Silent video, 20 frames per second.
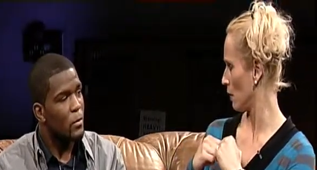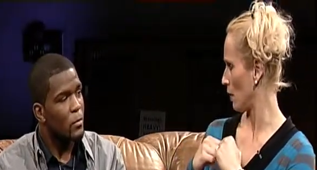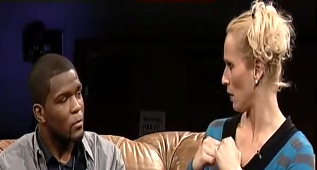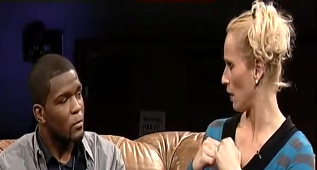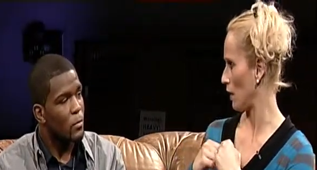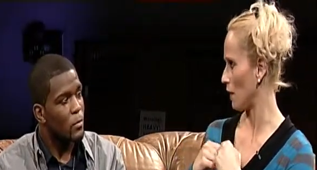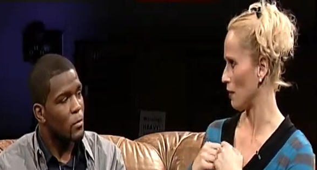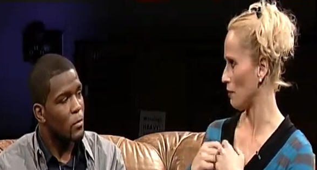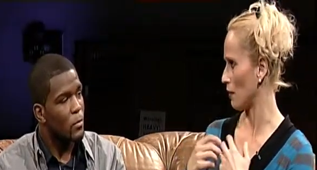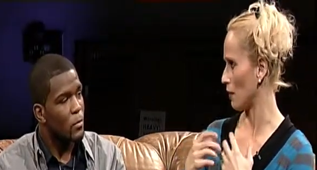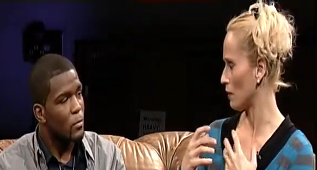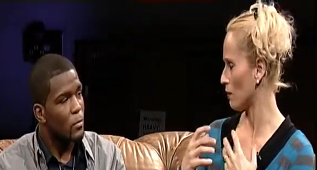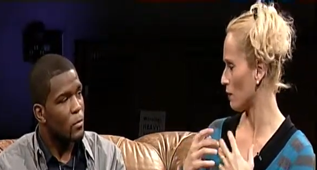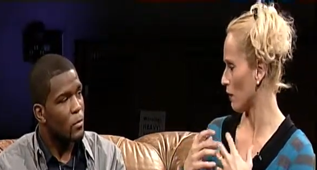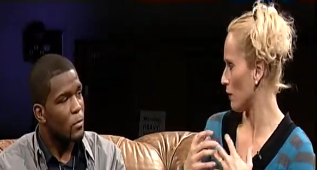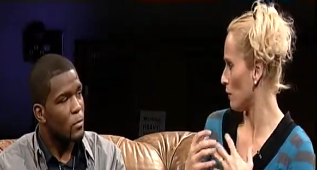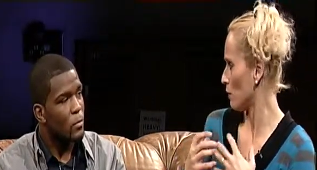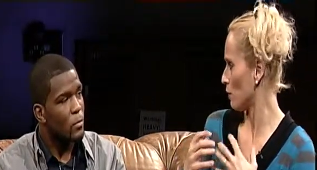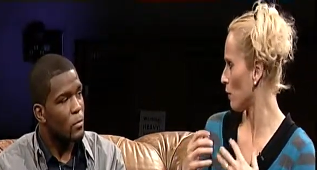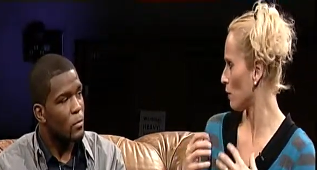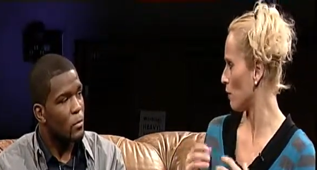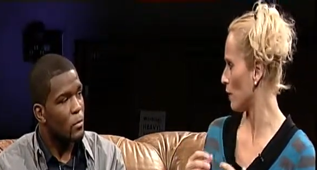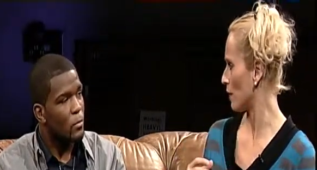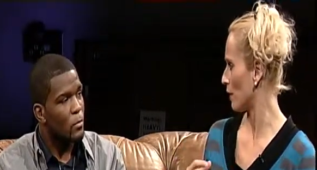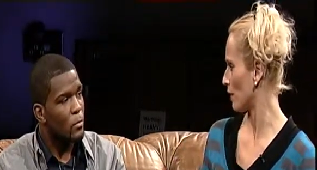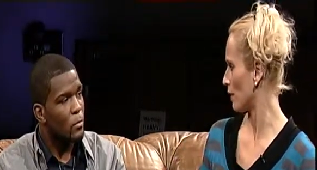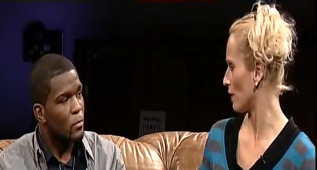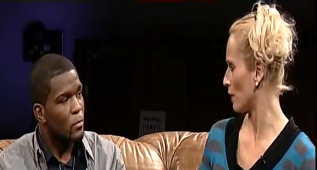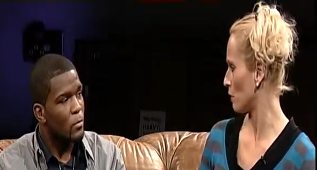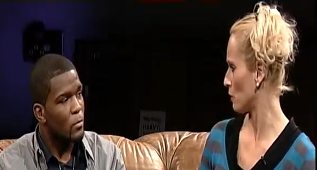Speaker 1: And it's, it's I don't know, I
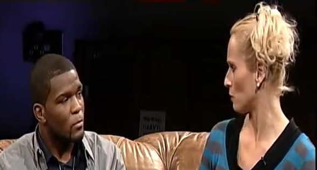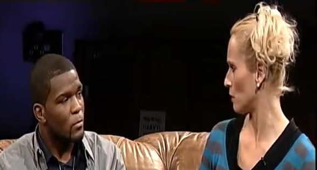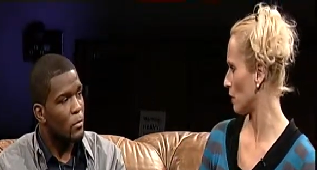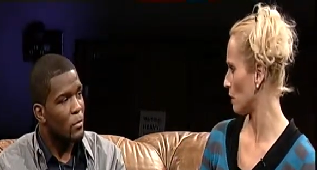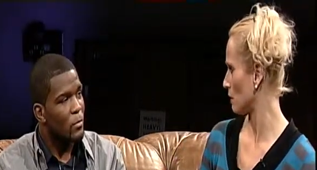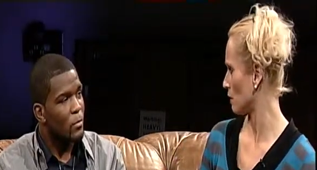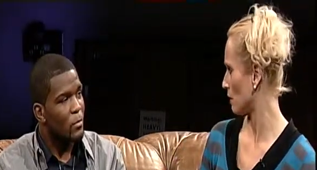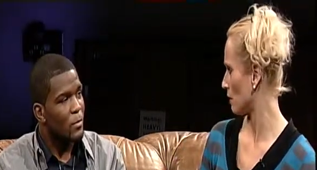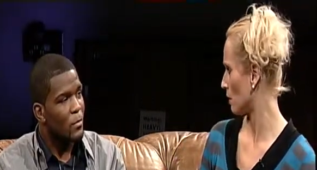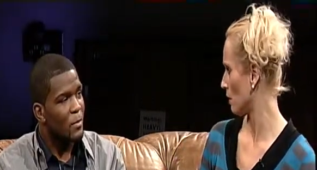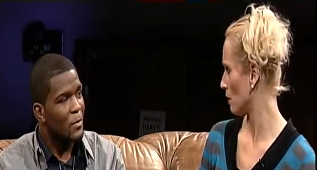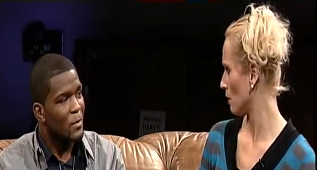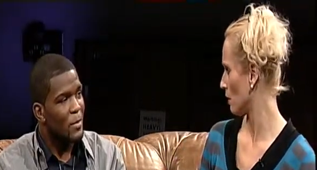get kind of dizzy